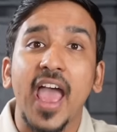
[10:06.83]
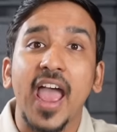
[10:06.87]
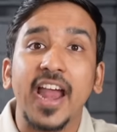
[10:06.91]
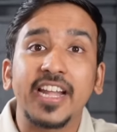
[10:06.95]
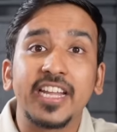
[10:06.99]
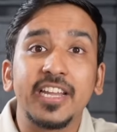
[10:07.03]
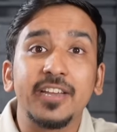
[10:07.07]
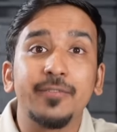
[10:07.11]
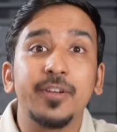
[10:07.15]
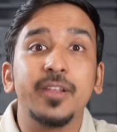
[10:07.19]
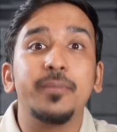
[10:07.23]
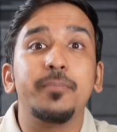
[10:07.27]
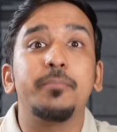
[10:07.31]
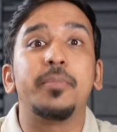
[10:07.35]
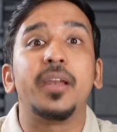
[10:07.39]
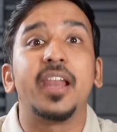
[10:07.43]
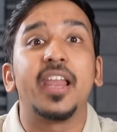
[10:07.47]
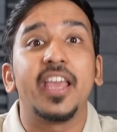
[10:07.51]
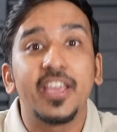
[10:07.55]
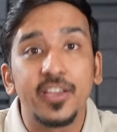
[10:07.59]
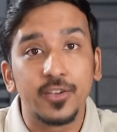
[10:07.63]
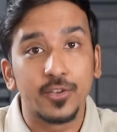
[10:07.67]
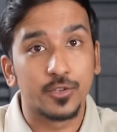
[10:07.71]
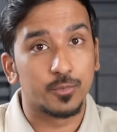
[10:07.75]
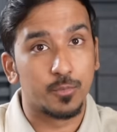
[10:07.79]
are actively
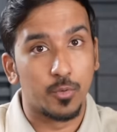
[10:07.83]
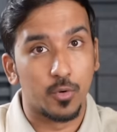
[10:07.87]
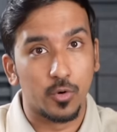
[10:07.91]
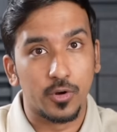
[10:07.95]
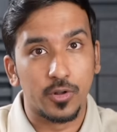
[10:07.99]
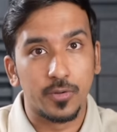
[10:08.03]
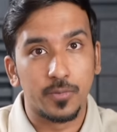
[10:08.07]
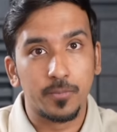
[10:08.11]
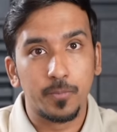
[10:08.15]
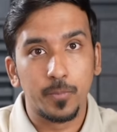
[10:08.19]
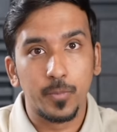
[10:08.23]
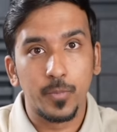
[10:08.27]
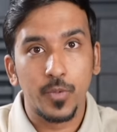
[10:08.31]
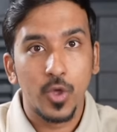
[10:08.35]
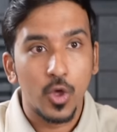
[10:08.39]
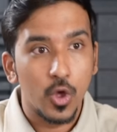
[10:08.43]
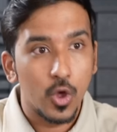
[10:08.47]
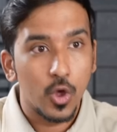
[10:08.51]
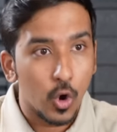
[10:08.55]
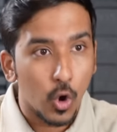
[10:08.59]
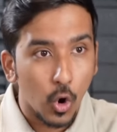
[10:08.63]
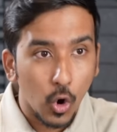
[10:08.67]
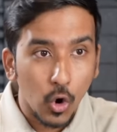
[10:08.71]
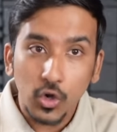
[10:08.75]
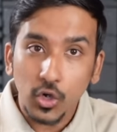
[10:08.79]
playing the sport.
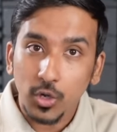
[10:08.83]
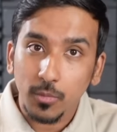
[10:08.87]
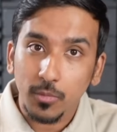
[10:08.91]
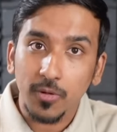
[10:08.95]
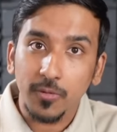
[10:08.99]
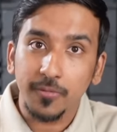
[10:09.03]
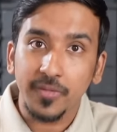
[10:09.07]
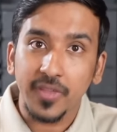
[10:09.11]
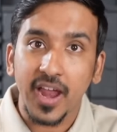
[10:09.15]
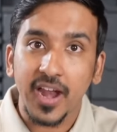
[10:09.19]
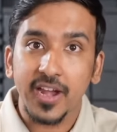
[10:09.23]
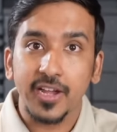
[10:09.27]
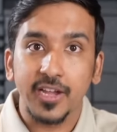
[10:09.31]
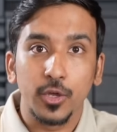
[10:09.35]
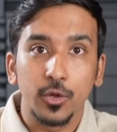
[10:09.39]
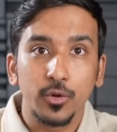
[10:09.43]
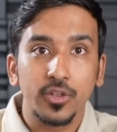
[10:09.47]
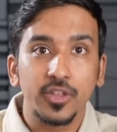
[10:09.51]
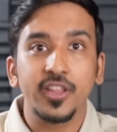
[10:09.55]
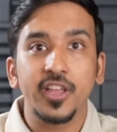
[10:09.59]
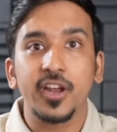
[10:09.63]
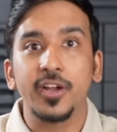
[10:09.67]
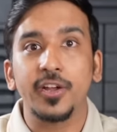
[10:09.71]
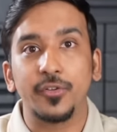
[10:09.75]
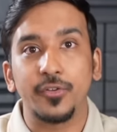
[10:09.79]
On top of that,
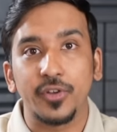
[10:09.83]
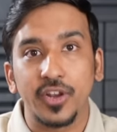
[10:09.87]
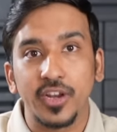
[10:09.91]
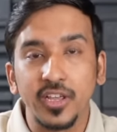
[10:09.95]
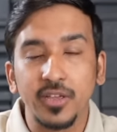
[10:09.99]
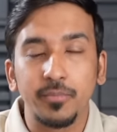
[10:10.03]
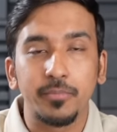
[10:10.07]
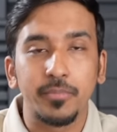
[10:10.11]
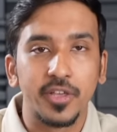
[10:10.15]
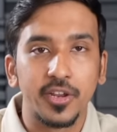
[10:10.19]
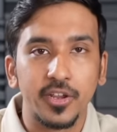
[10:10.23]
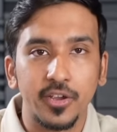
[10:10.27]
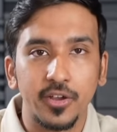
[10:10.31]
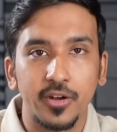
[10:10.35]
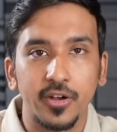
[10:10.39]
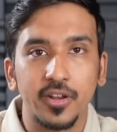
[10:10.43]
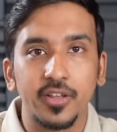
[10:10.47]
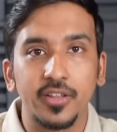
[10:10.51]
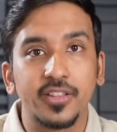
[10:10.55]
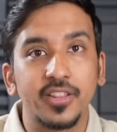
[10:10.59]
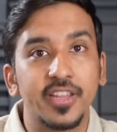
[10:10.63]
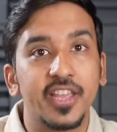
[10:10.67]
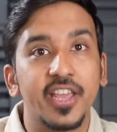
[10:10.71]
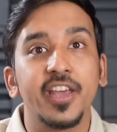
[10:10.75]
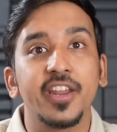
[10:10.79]
during their training
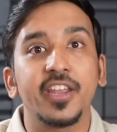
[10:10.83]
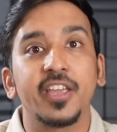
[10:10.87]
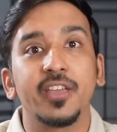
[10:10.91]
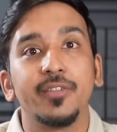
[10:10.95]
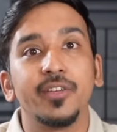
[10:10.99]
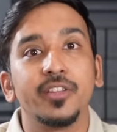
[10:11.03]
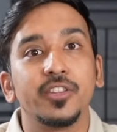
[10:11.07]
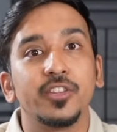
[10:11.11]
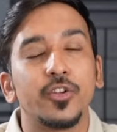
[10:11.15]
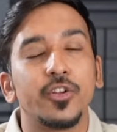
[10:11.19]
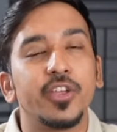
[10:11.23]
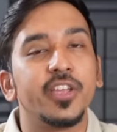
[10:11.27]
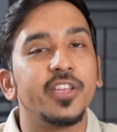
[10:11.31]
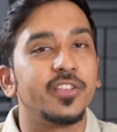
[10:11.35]
period, they are given